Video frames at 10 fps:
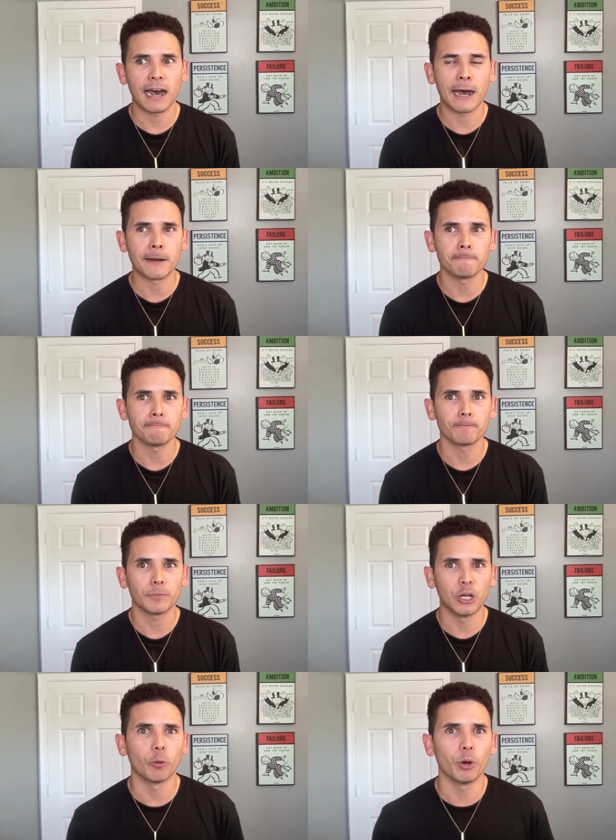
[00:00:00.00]
um,
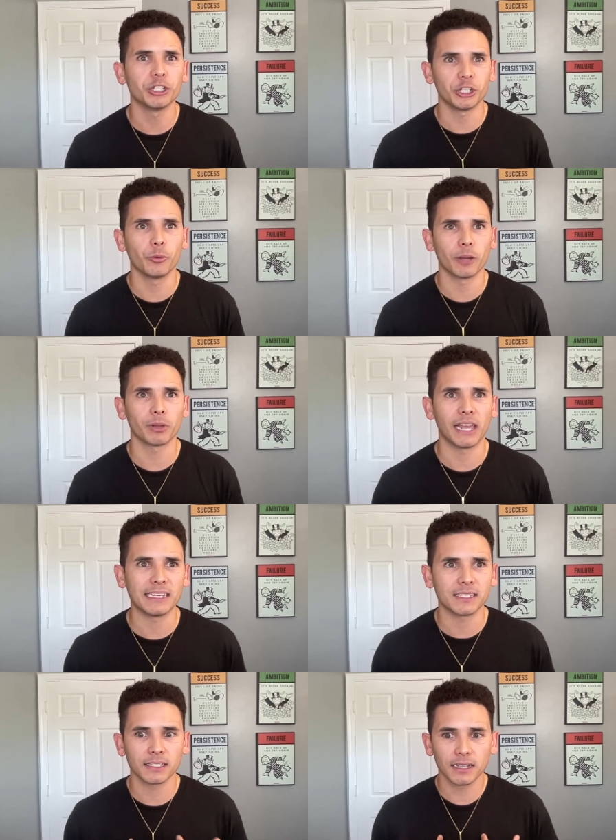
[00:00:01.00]
you know, put you in a
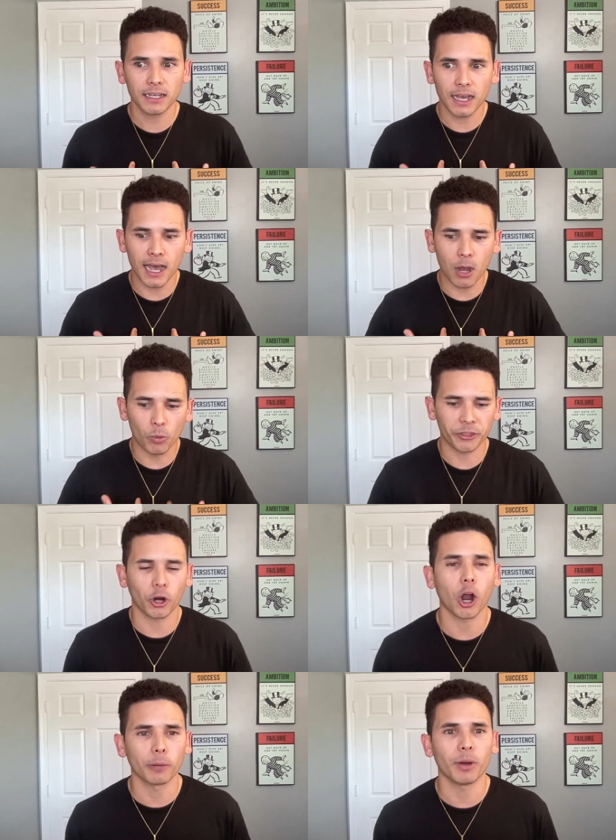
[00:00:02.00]
place uh, with
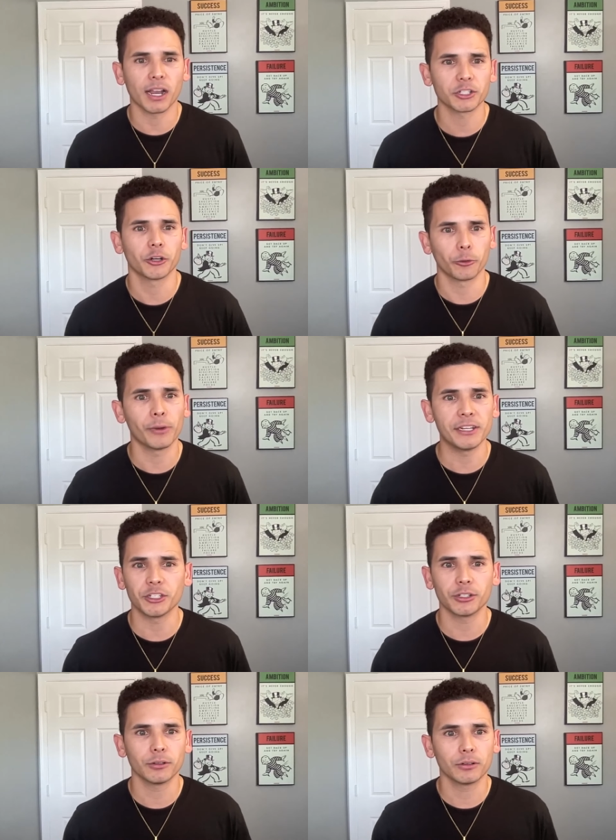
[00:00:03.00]
your heart posture to
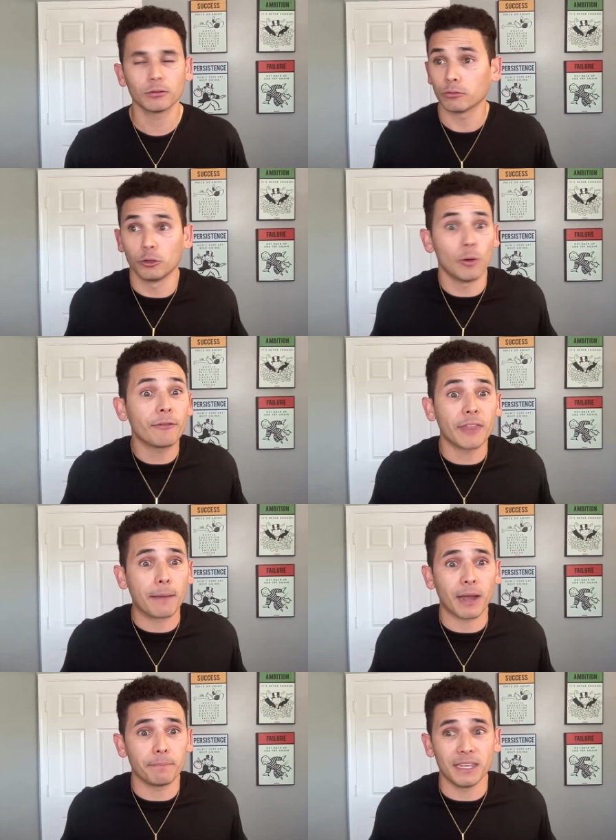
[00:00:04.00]
reach whoever
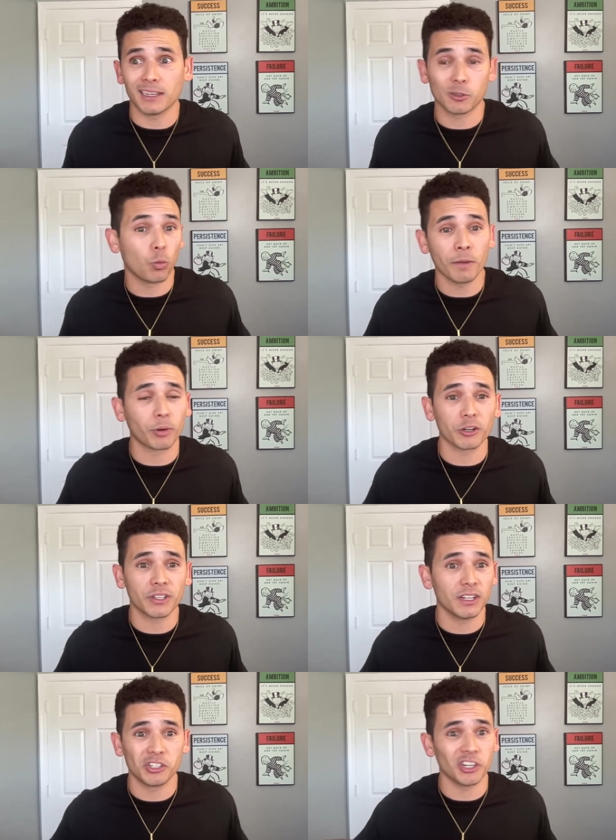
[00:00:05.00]
that might be, because one
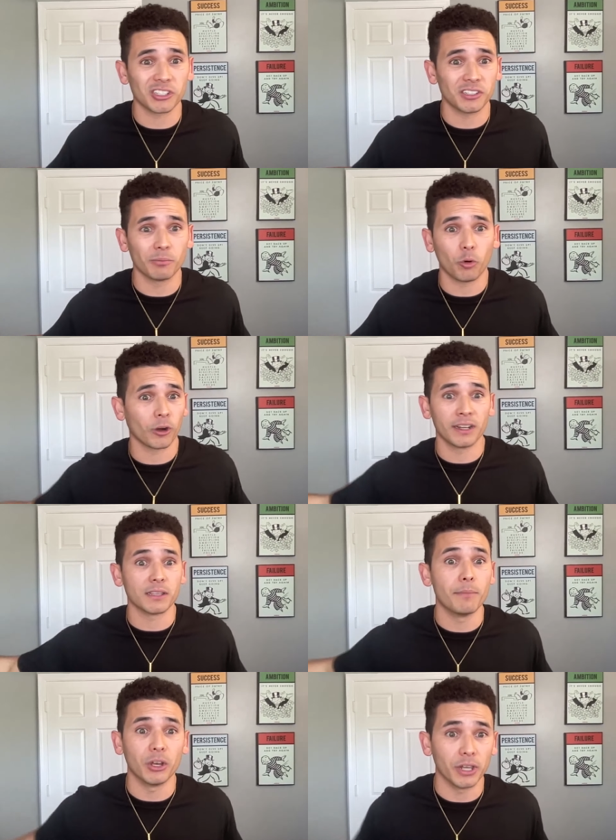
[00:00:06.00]
person is just as important
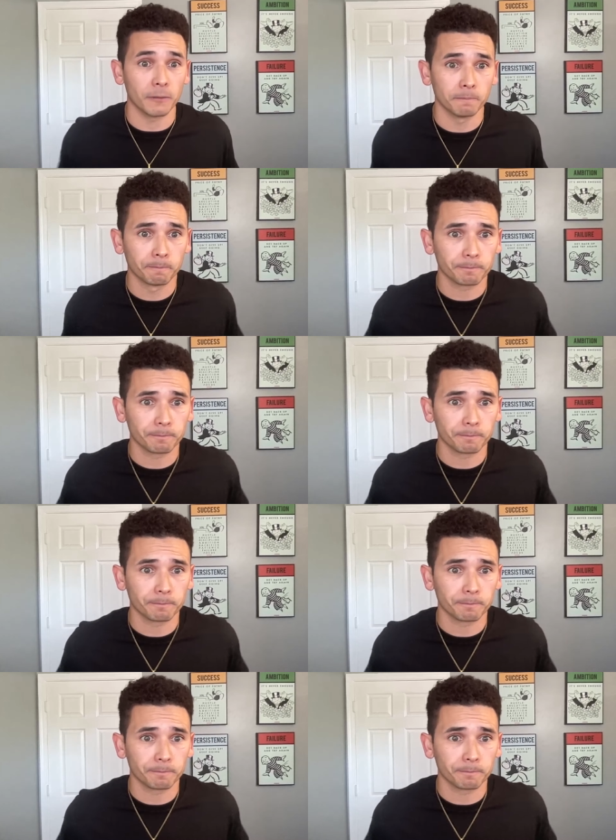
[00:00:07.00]
as a million.